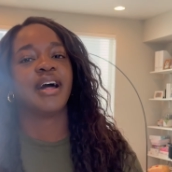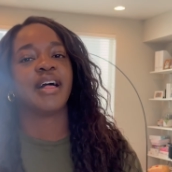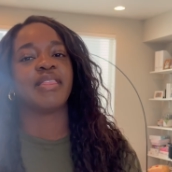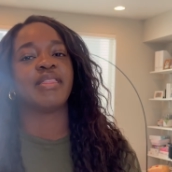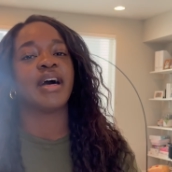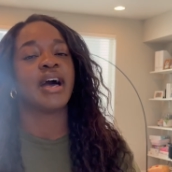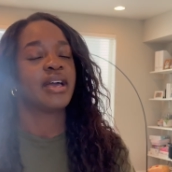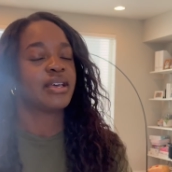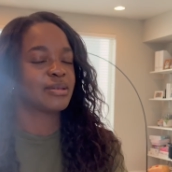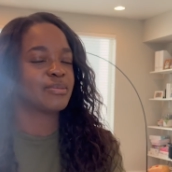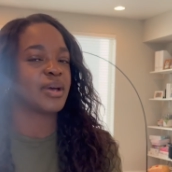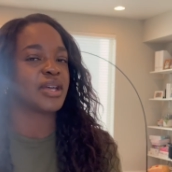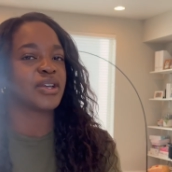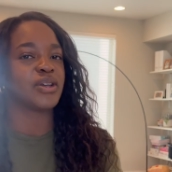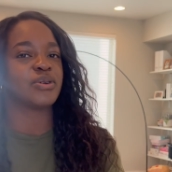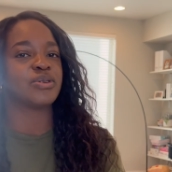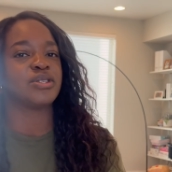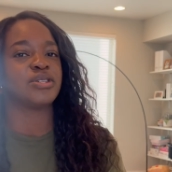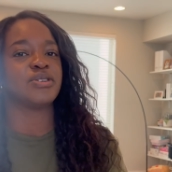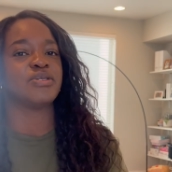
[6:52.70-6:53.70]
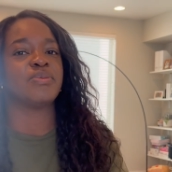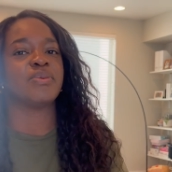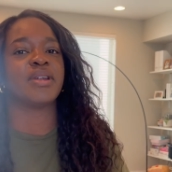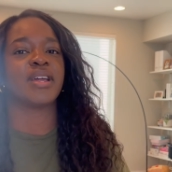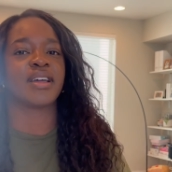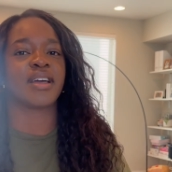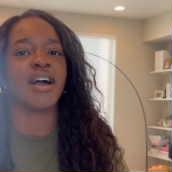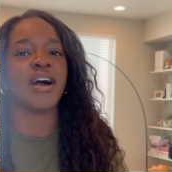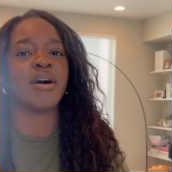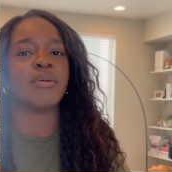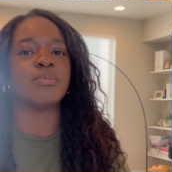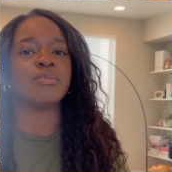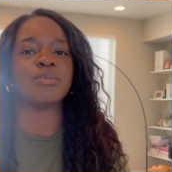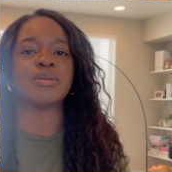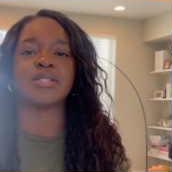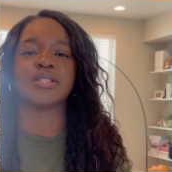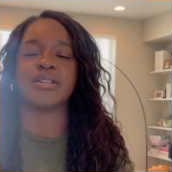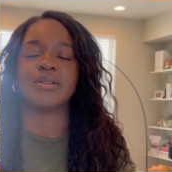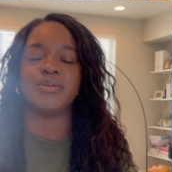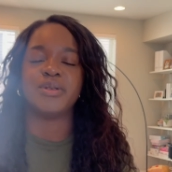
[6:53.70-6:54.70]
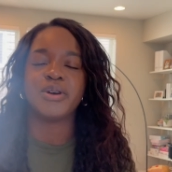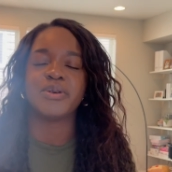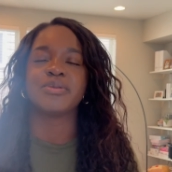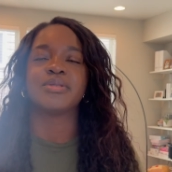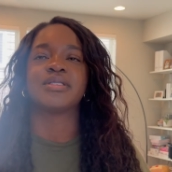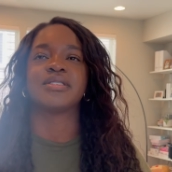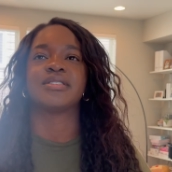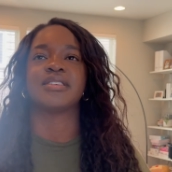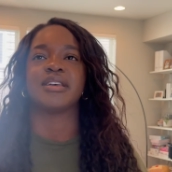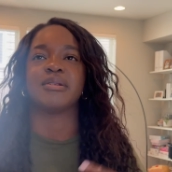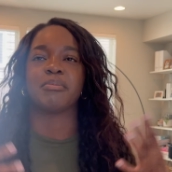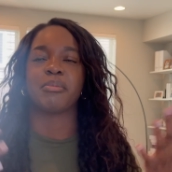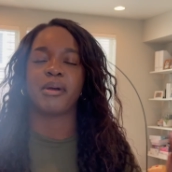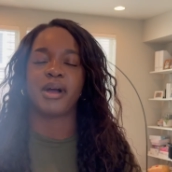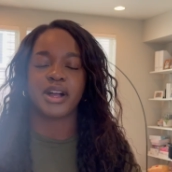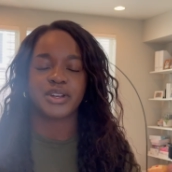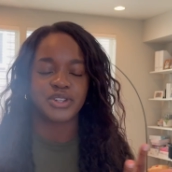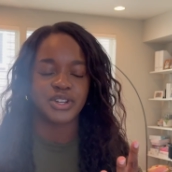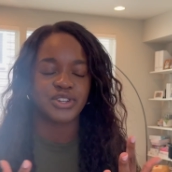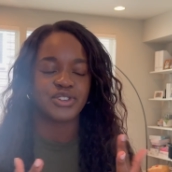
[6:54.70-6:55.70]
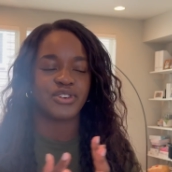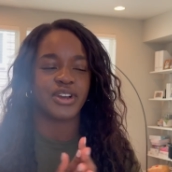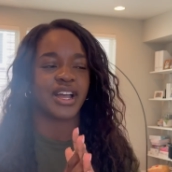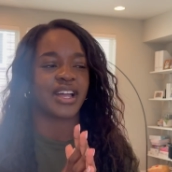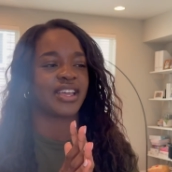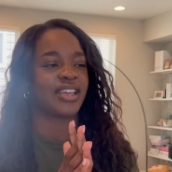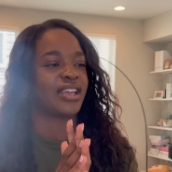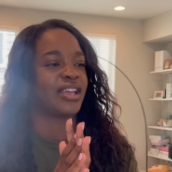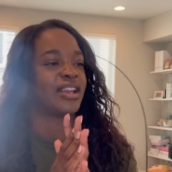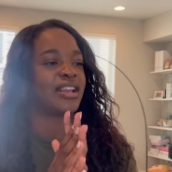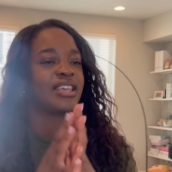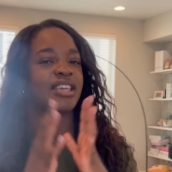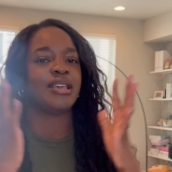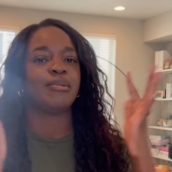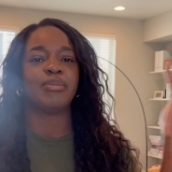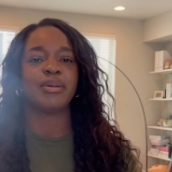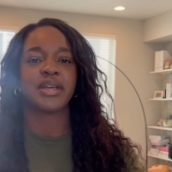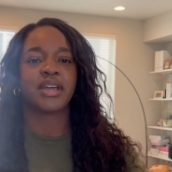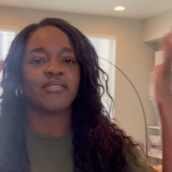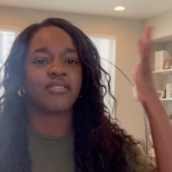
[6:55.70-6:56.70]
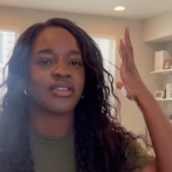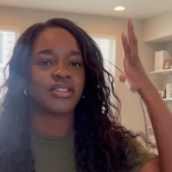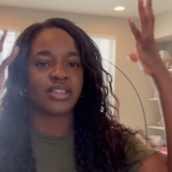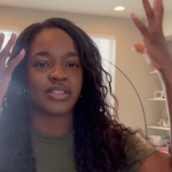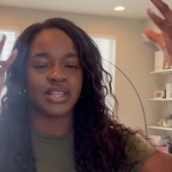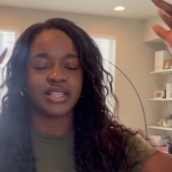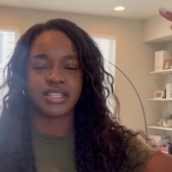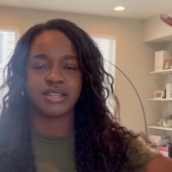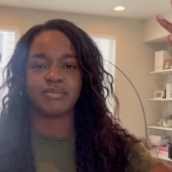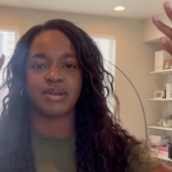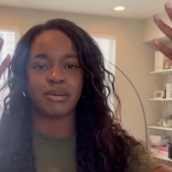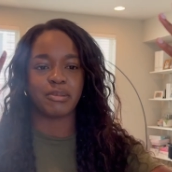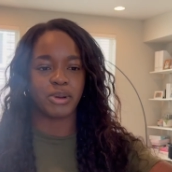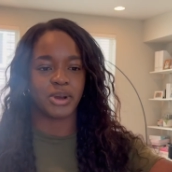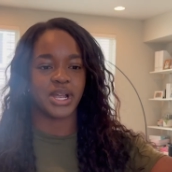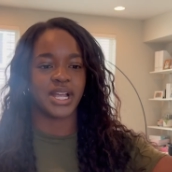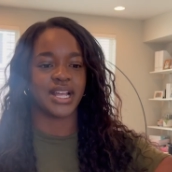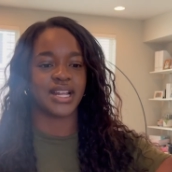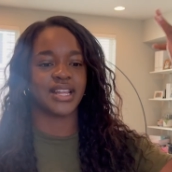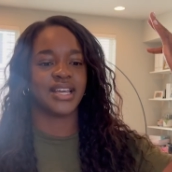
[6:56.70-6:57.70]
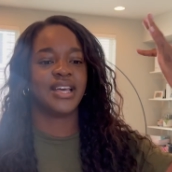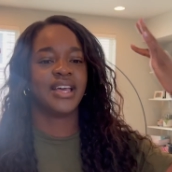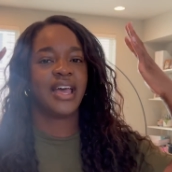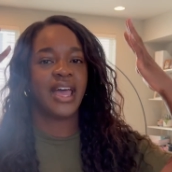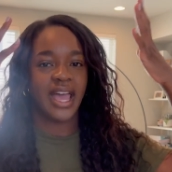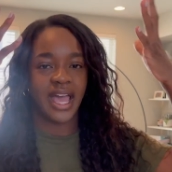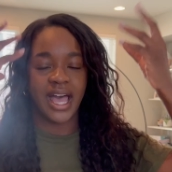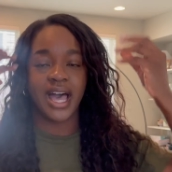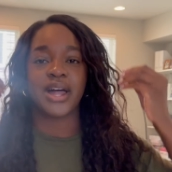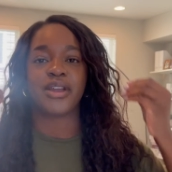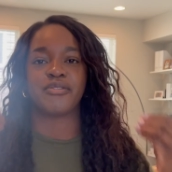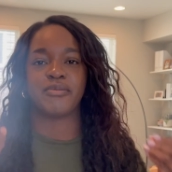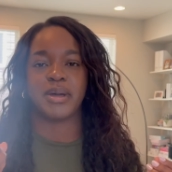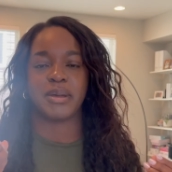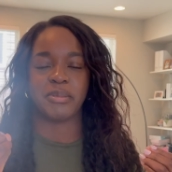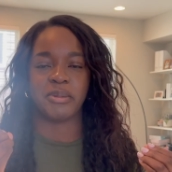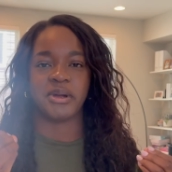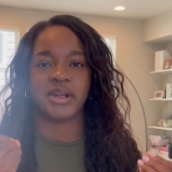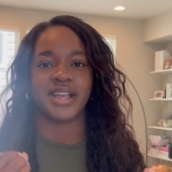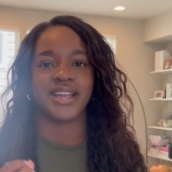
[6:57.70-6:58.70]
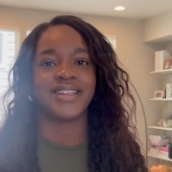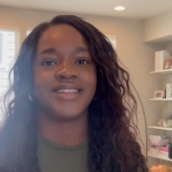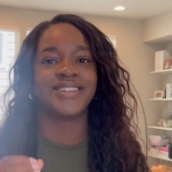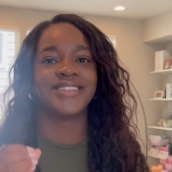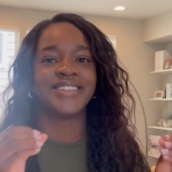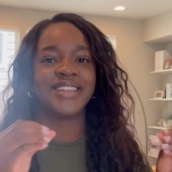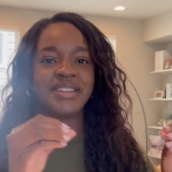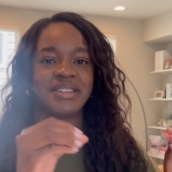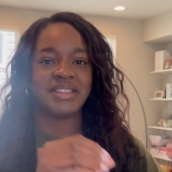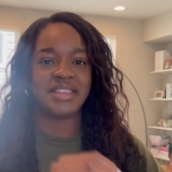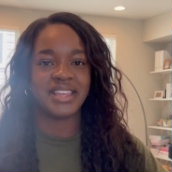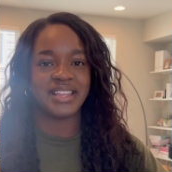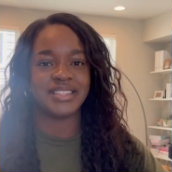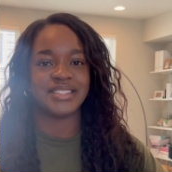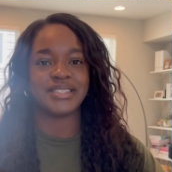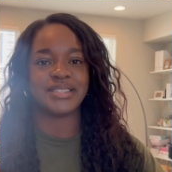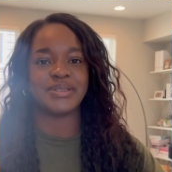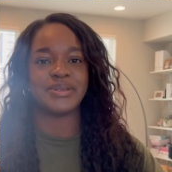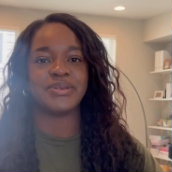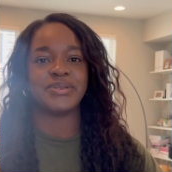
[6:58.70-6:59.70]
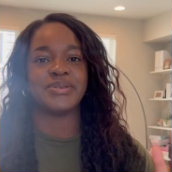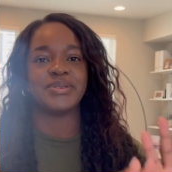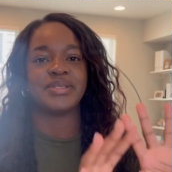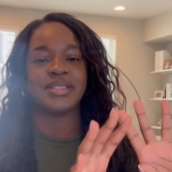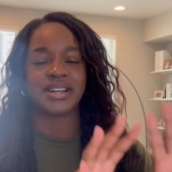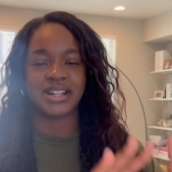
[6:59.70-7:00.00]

that is my go-to when it comes to notes and project tracking and keeping everything that's in my brain out of my brain and into the